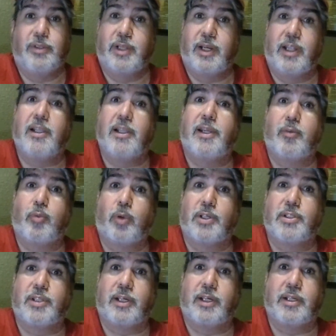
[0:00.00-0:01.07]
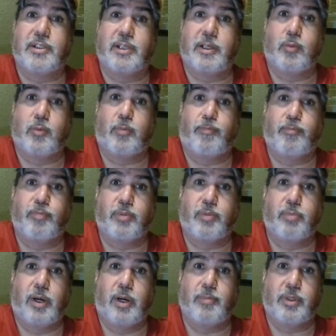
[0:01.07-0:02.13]
And then I let it rest, like I said,
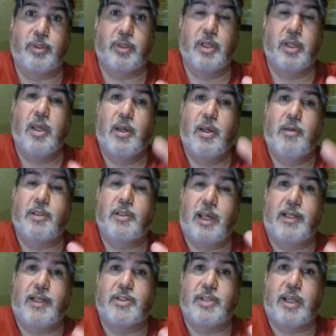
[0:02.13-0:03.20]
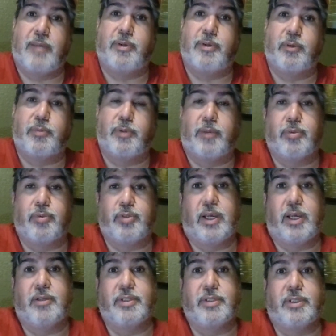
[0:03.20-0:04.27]
mopped it, kind of dabbed it with paper
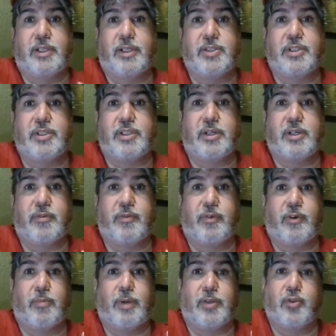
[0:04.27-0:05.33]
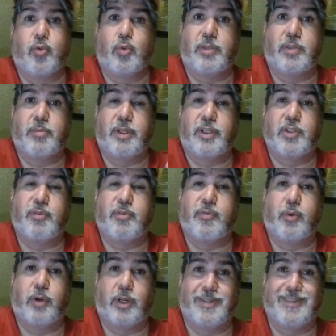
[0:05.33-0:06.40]
towels, and let it sit there for about 20 minutes
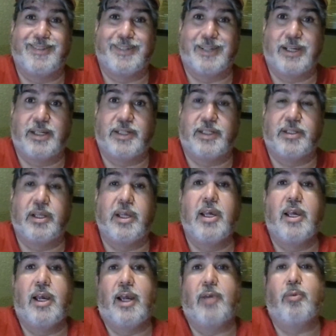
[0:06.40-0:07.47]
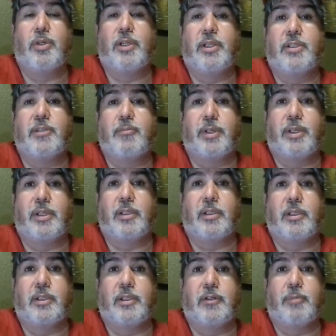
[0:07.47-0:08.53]
before I did the cutting. I wanted it to be a
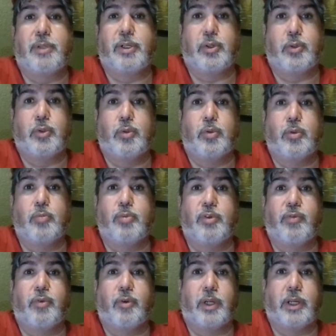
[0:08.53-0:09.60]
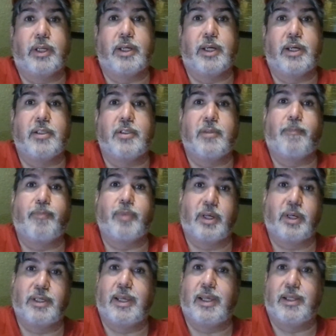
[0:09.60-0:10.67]
little bit cool before I cut,
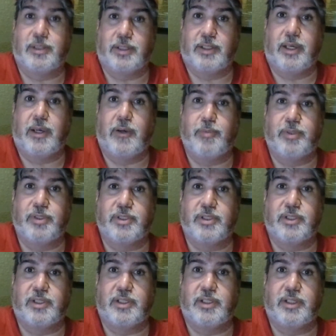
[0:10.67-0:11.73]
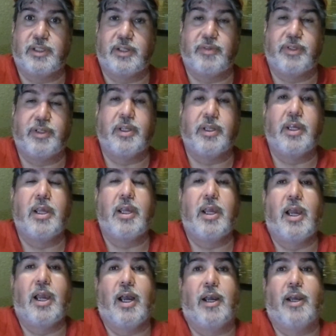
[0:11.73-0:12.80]
again, to help the solidity of it.
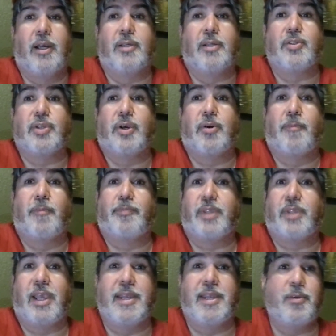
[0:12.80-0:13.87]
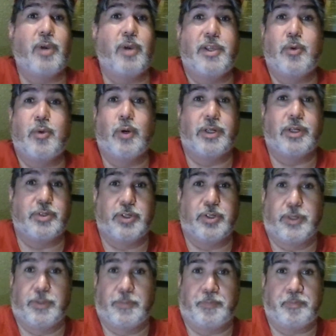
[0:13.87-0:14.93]
So any way you want to
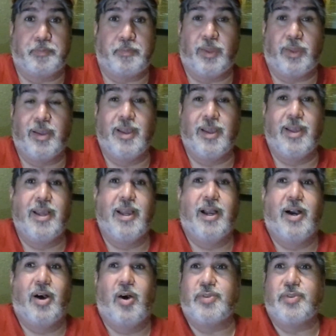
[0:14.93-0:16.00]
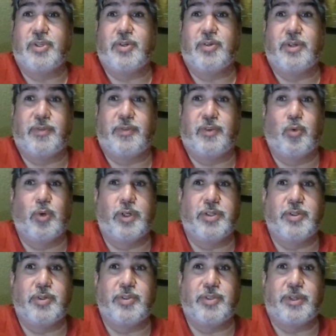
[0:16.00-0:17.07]
do it. Also, if you want to
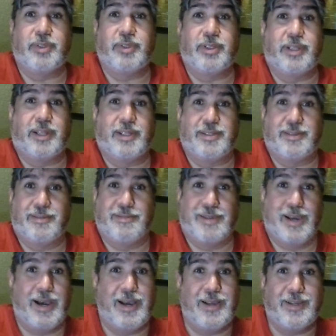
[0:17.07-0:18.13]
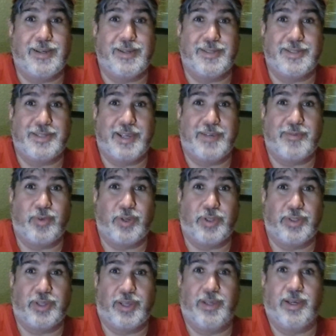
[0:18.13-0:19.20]
do something that's not a savory
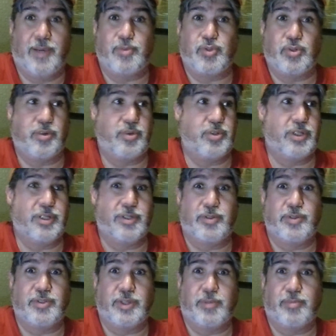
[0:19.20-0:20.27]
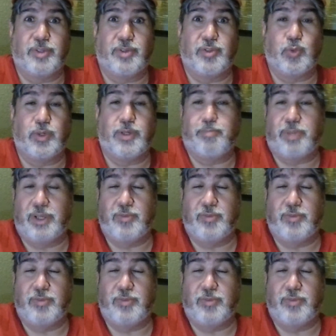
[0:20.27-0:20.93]
thing, I'm sure you can do something sweet.